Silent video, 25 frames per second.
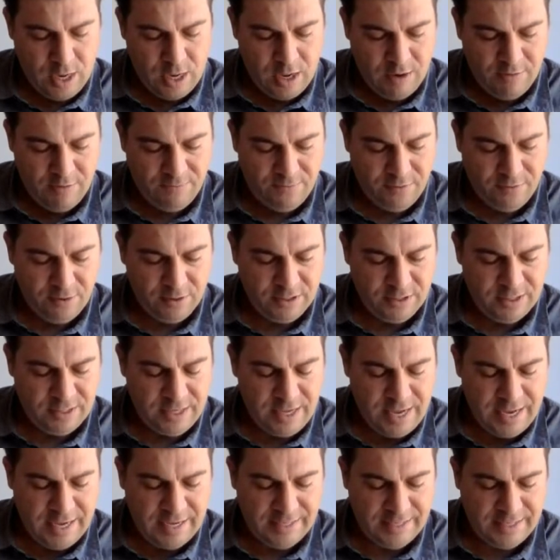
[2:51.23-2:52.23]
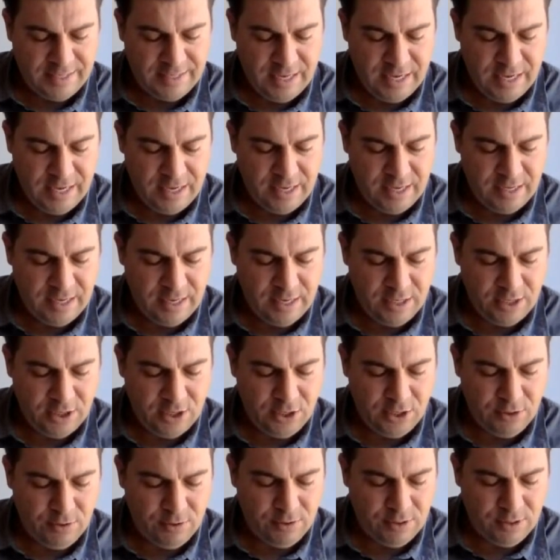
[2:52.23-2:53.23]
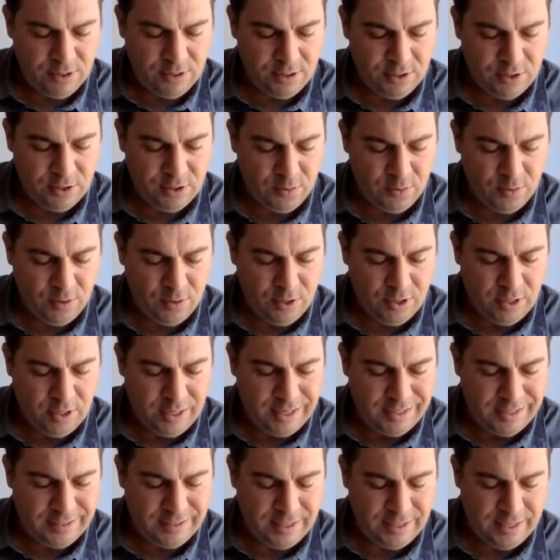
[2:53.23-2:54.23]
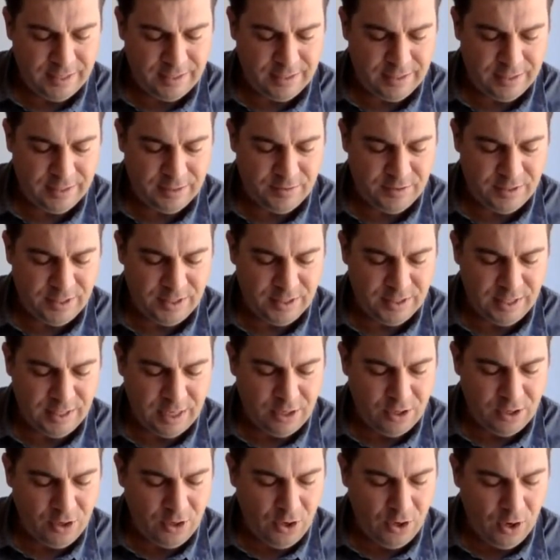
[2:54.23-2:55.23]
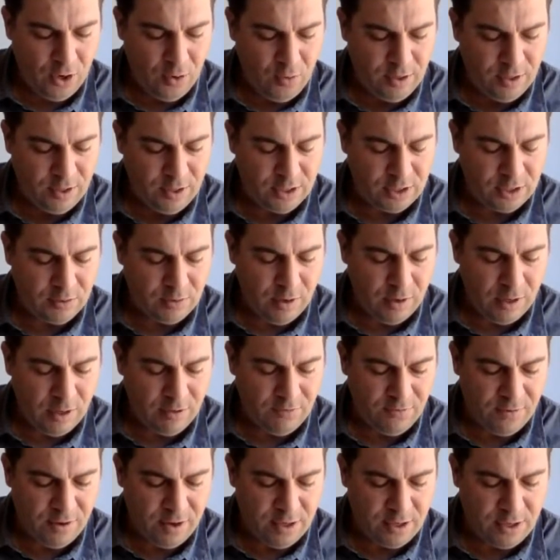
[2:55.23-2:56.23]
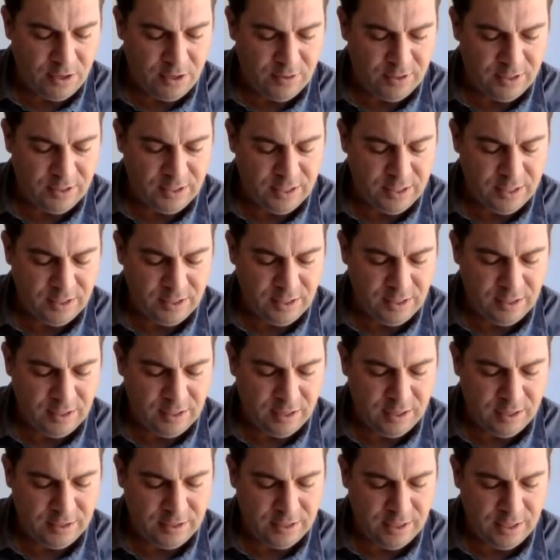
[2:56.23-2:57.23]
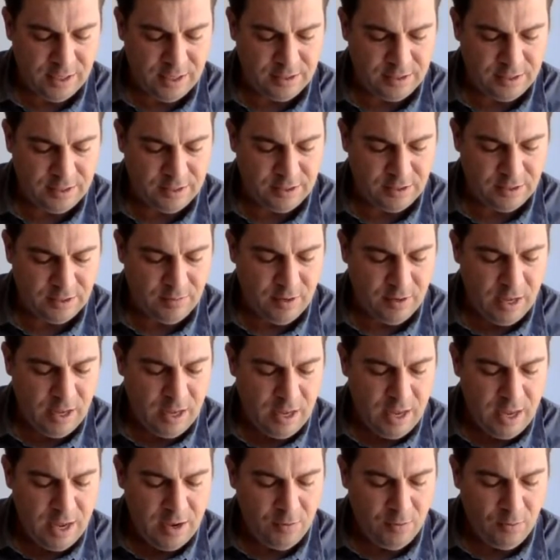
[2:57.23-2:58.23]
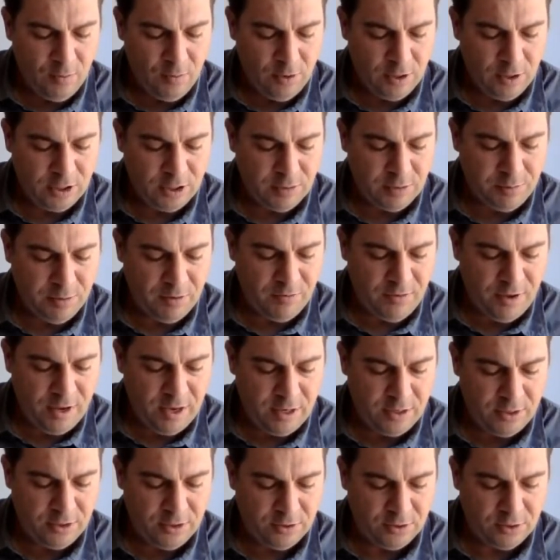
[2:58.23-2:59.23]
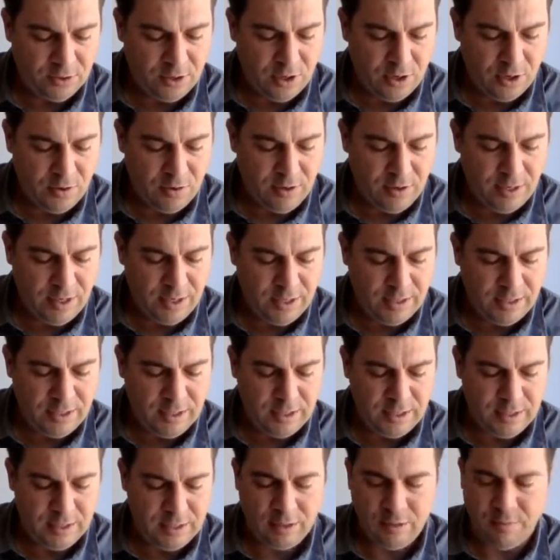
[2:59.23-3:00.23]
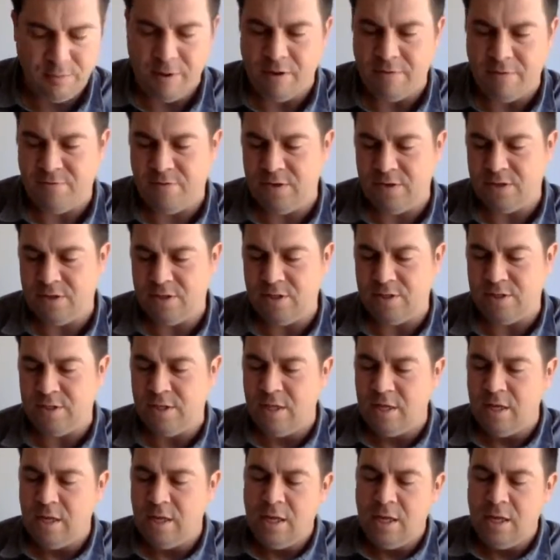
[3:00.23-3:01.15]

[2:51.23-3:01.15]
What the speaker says: In verse 18, it uses the word asceticism. It says, let no one disqualify you, insisting on asceticism and worship of angels, going in detail about visions.